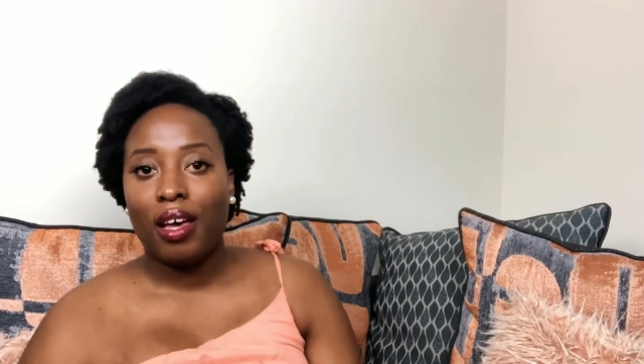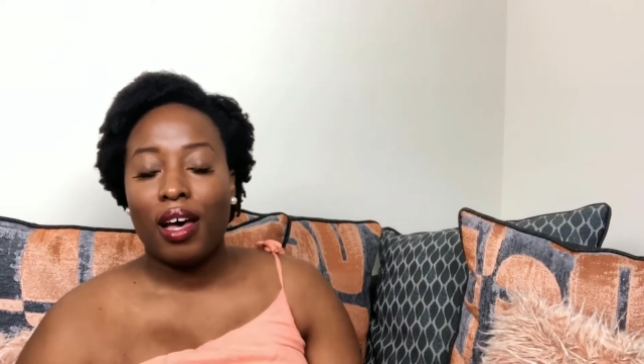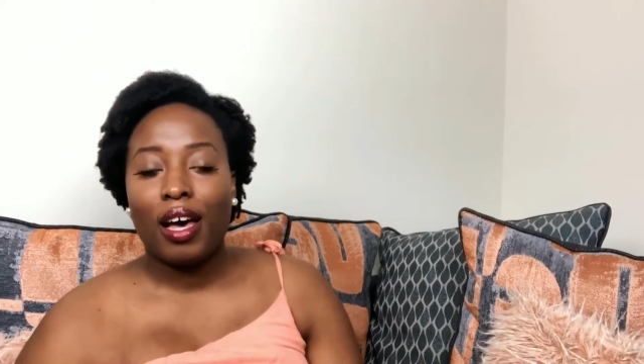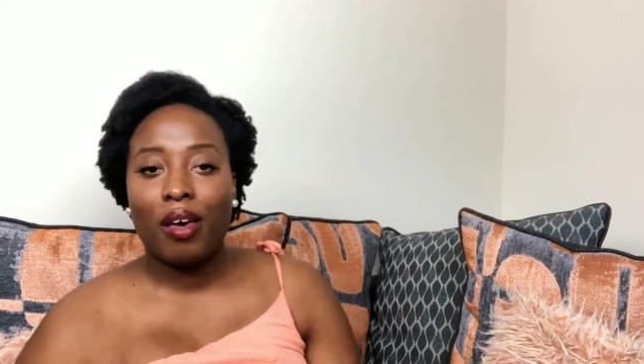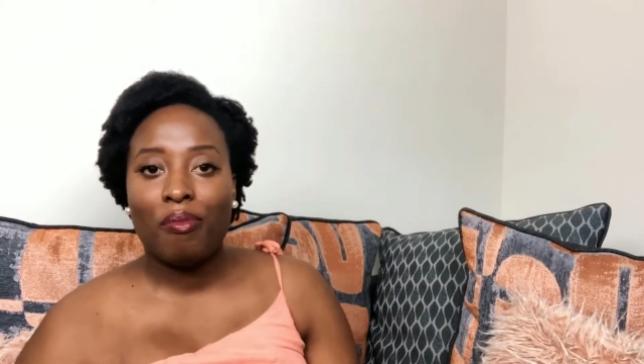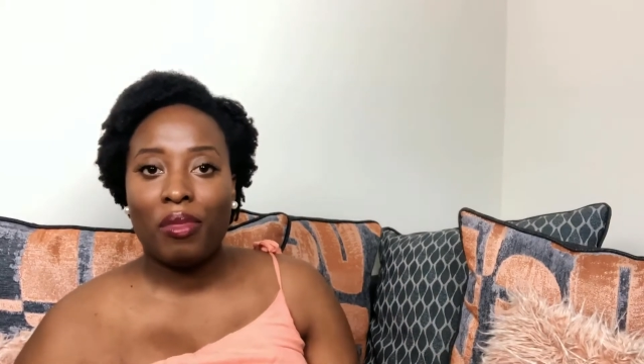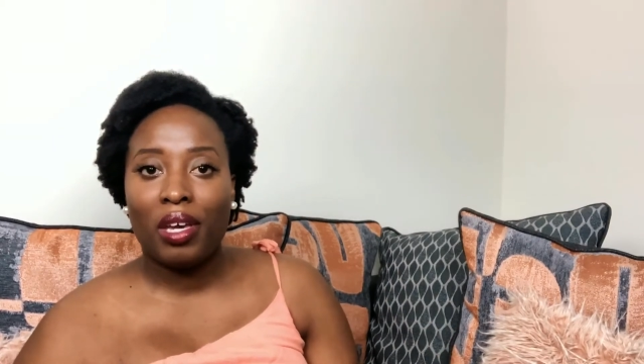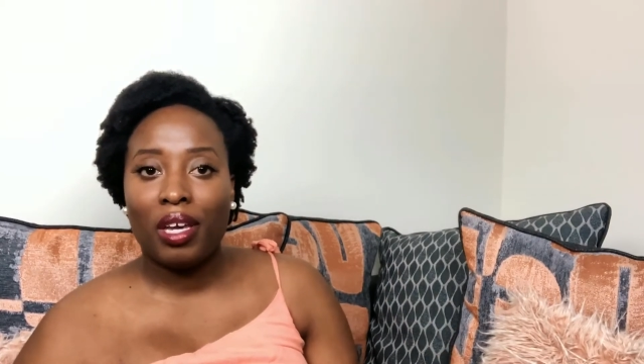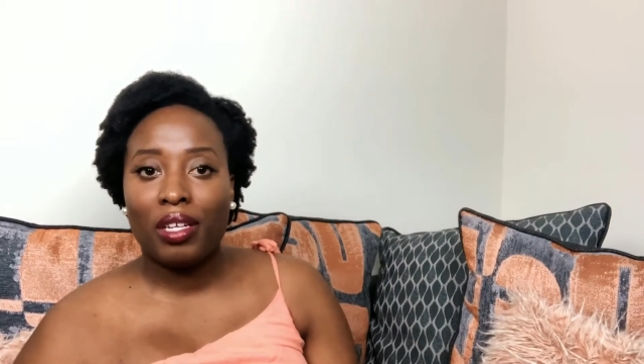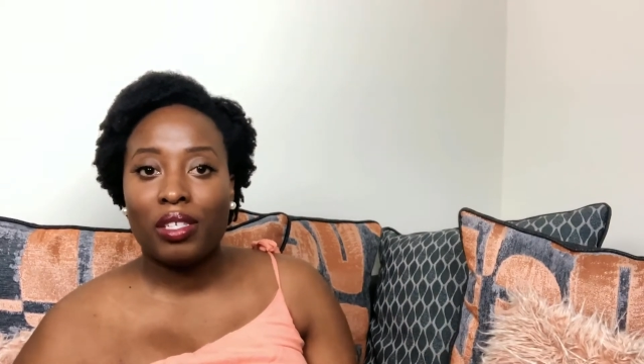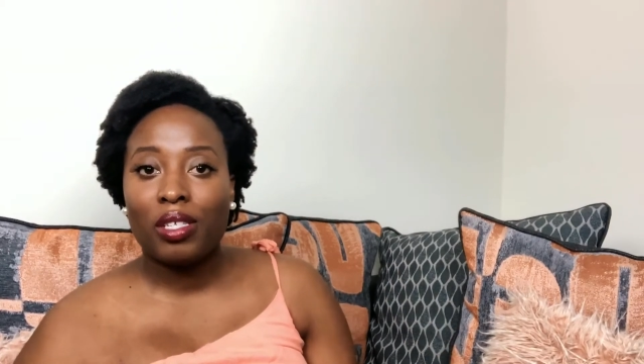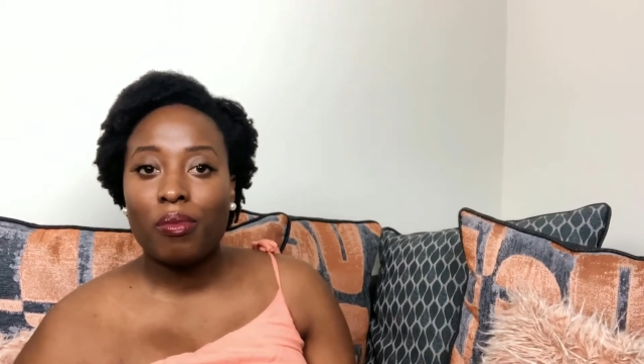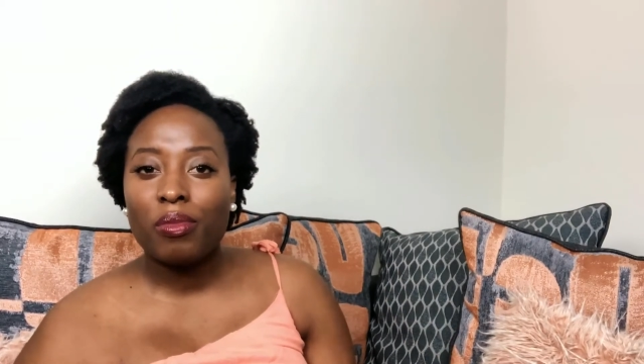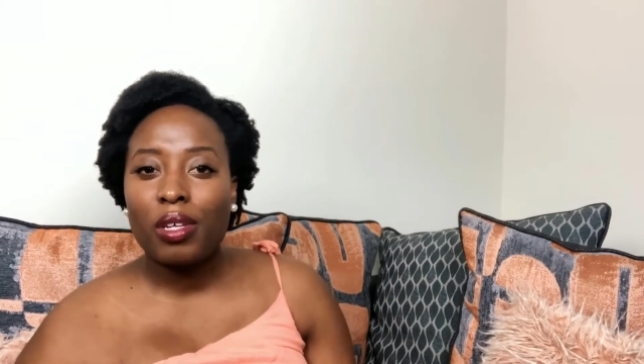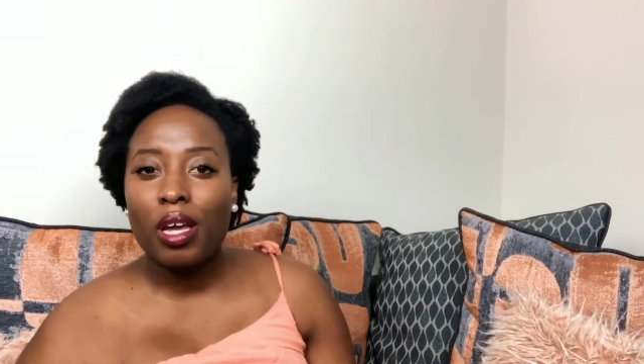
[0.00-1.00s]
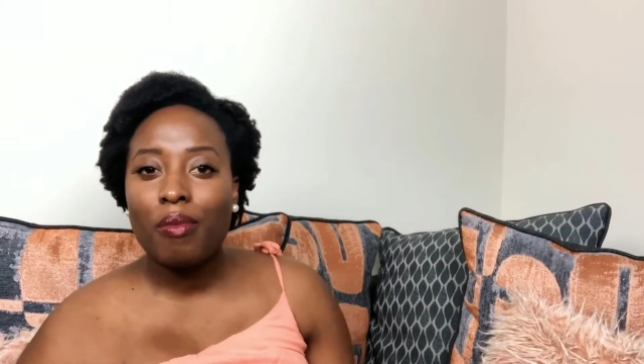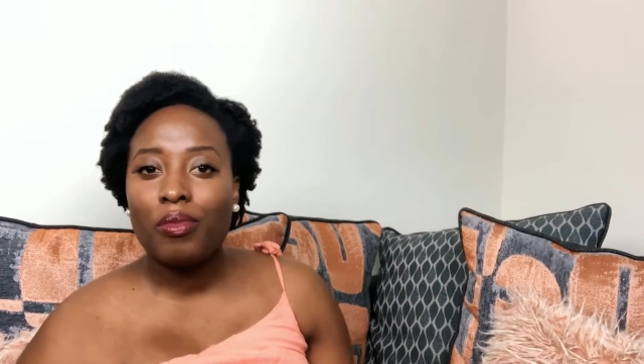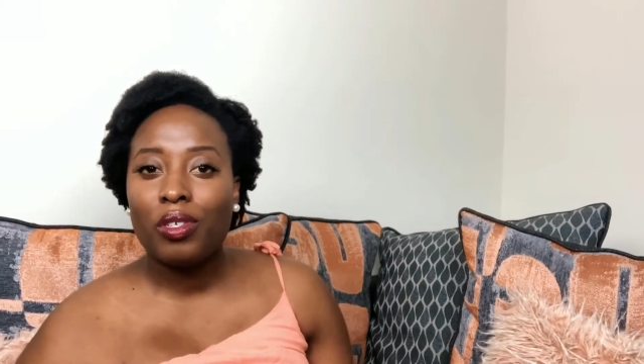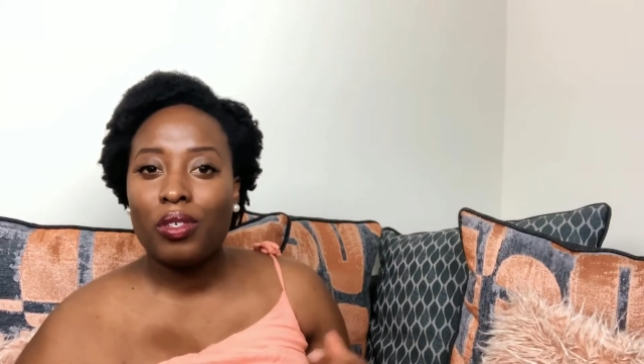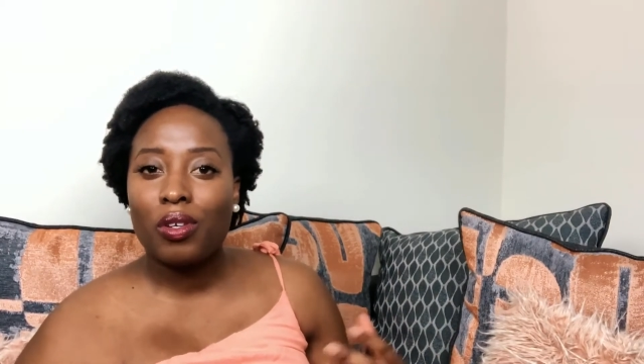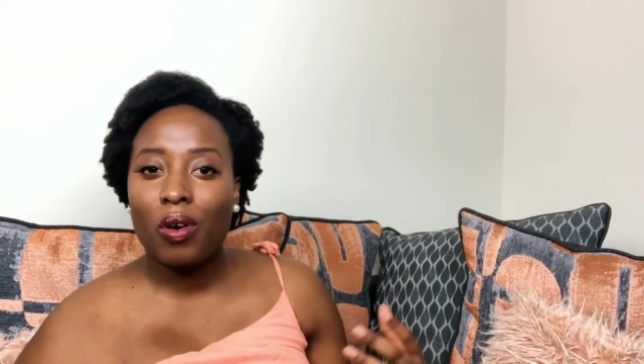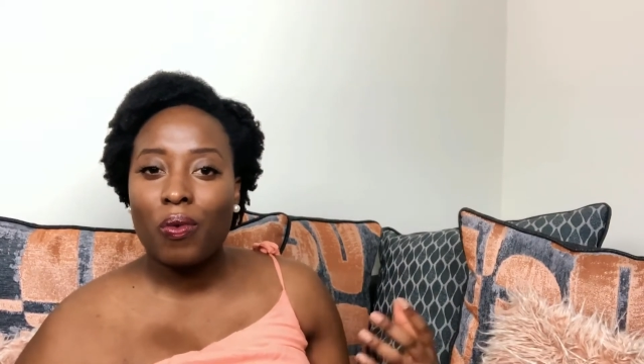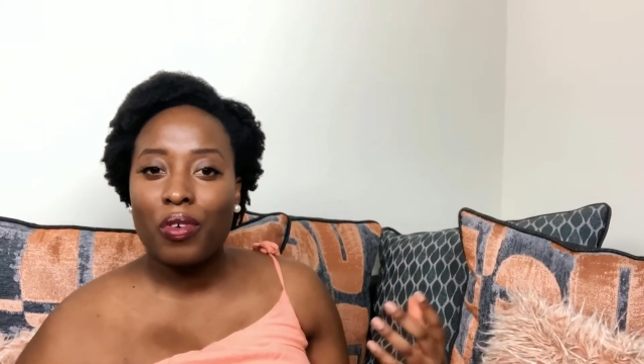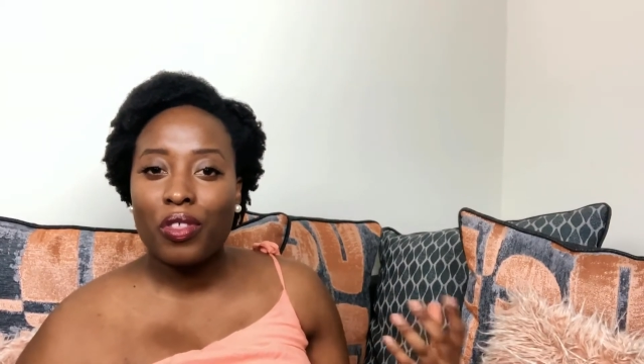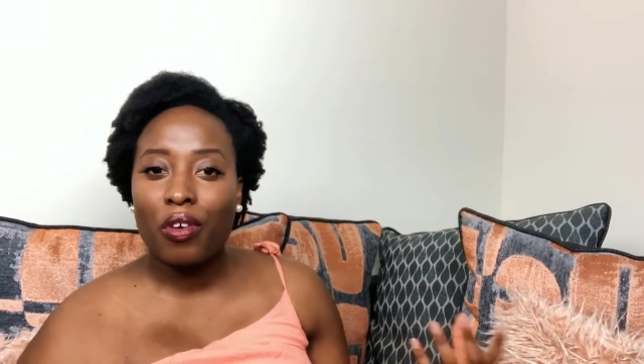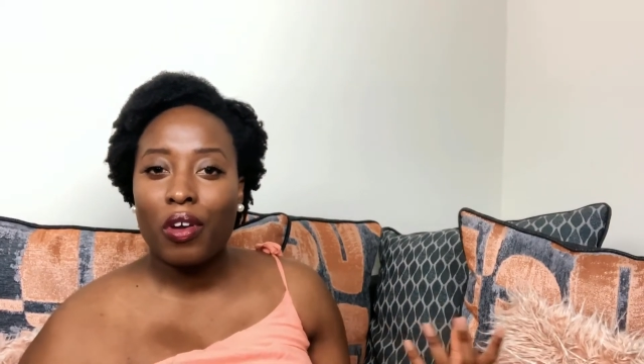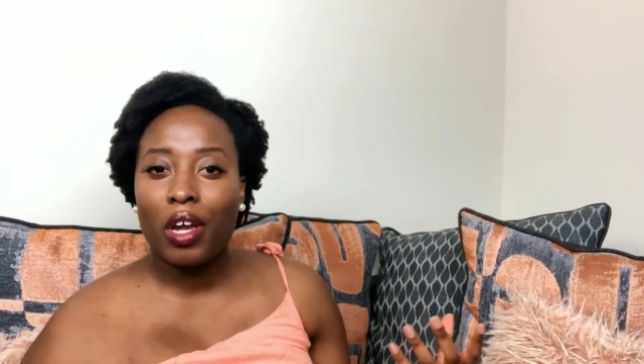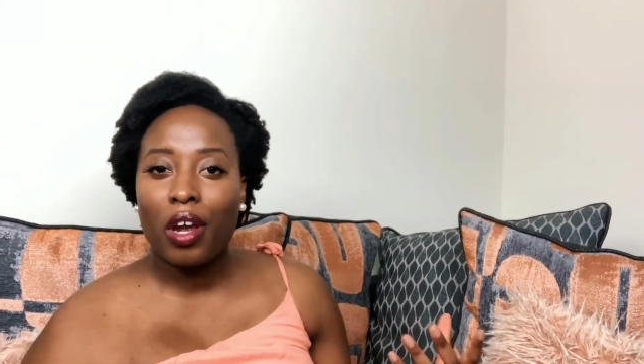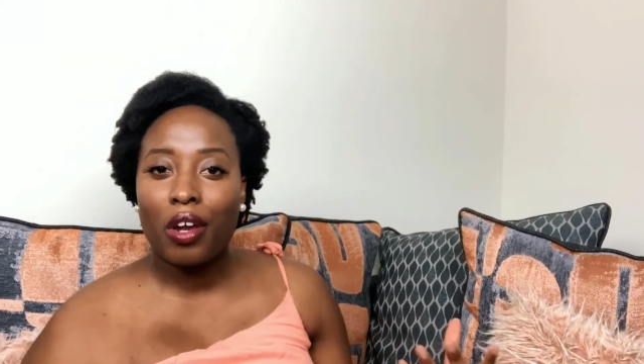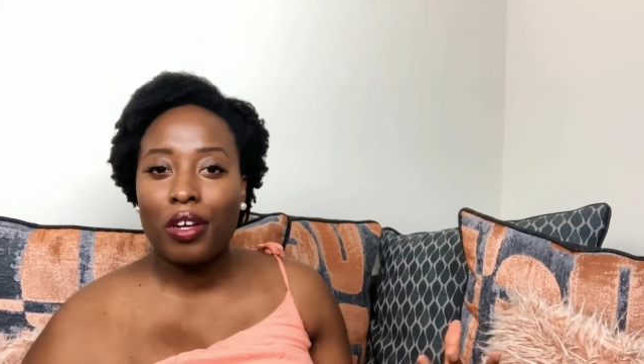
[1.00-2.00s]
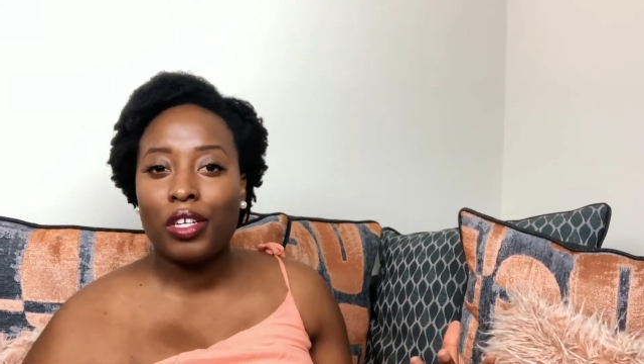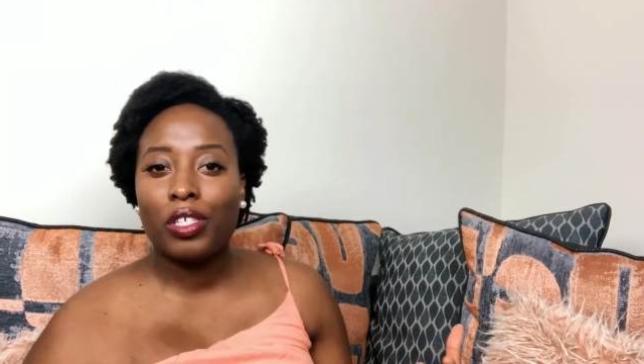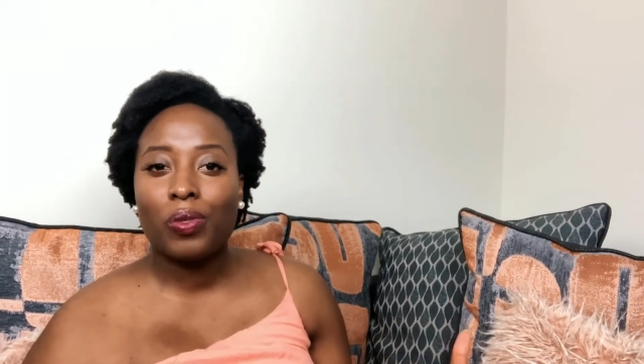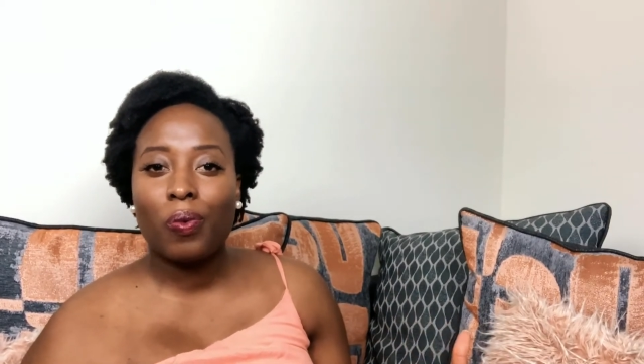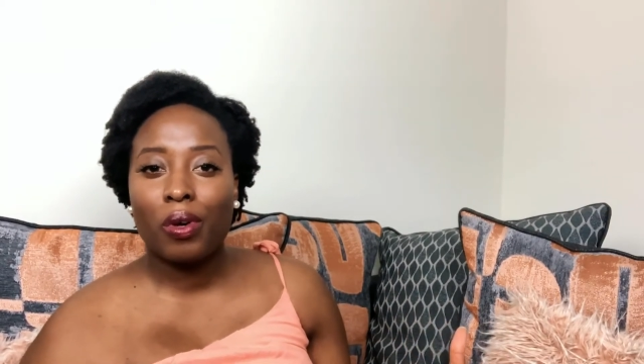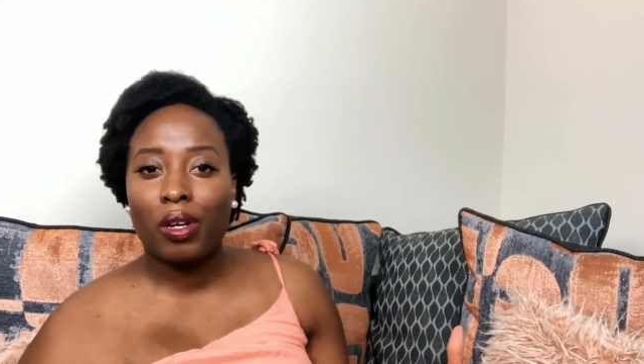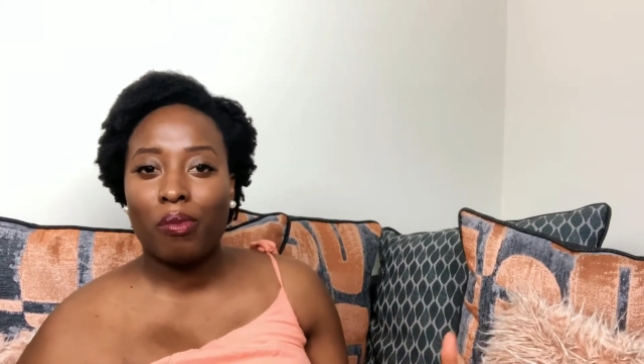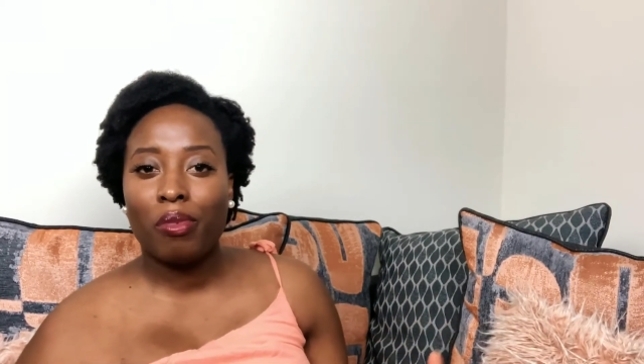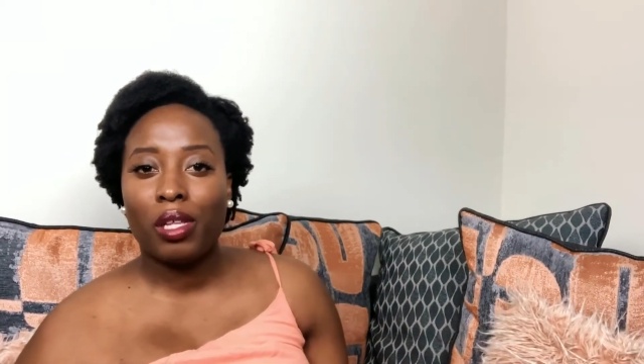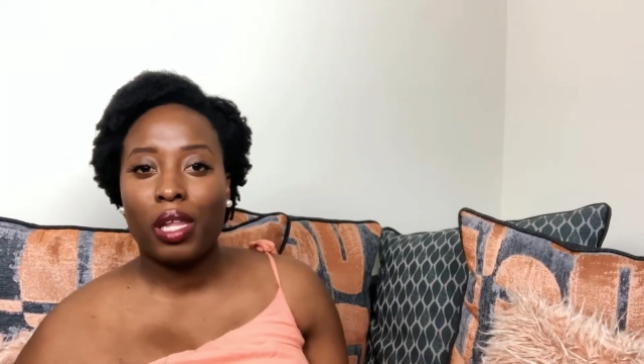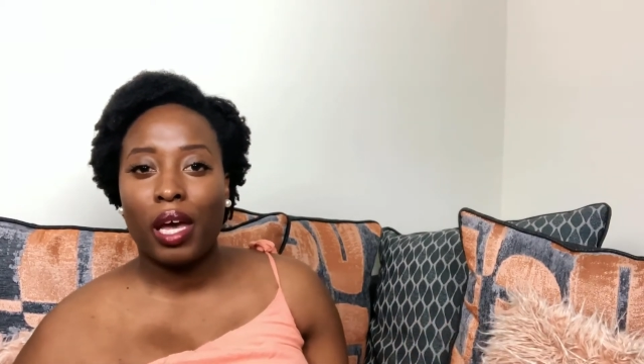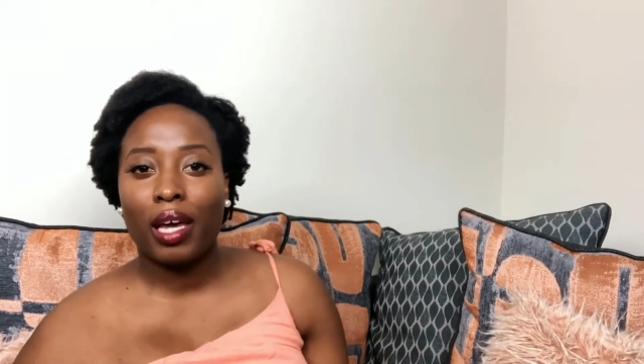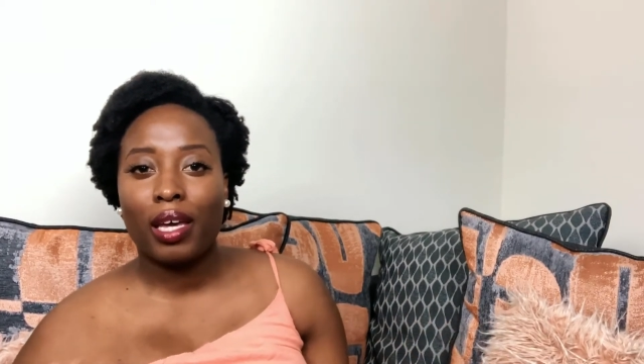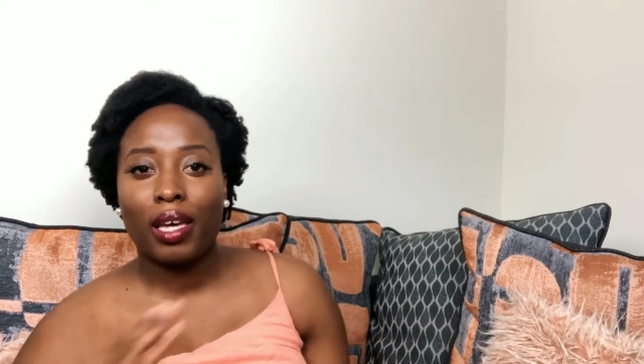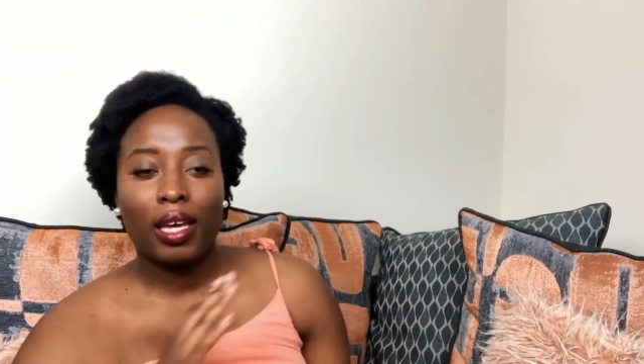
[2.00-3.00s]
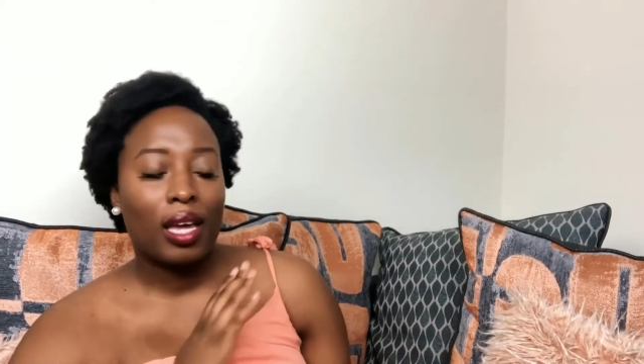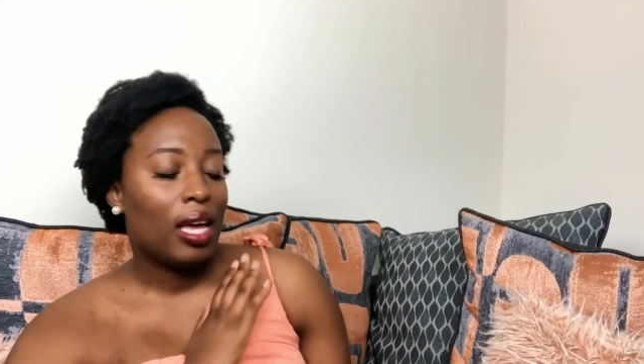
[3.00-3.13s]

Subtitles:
I mean, sometimes with your hair you just want to be like,